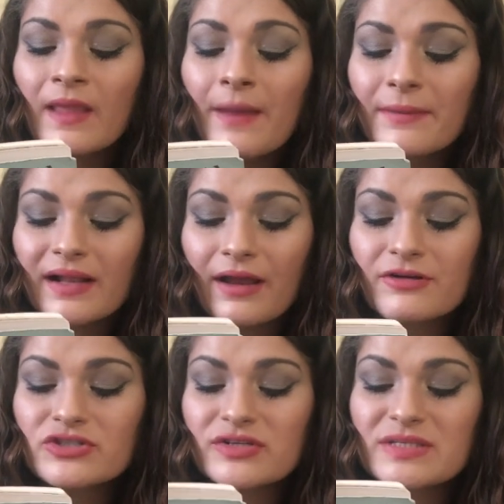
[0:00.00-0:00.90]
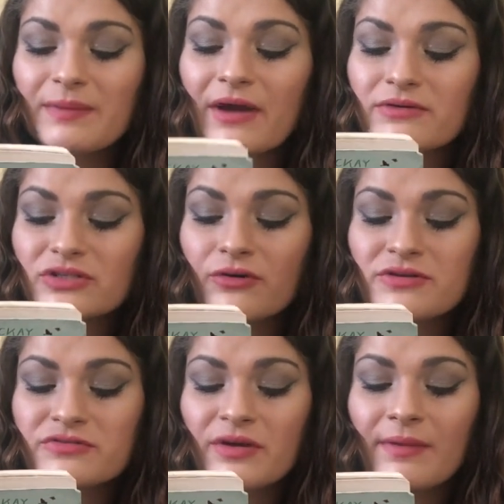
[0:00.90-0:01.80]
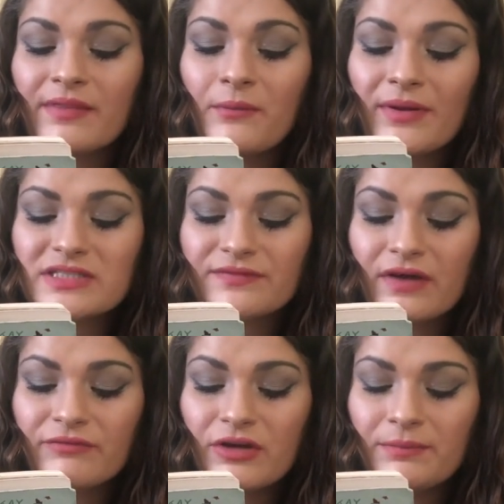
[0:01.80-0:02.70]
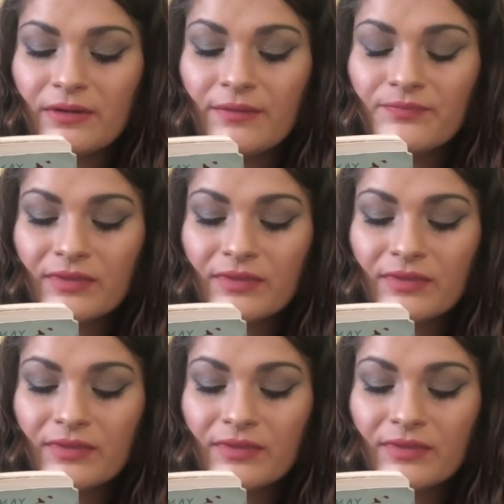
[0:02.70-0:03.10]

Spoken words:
But Clary retreated backwards across the room and then went to find Rupert.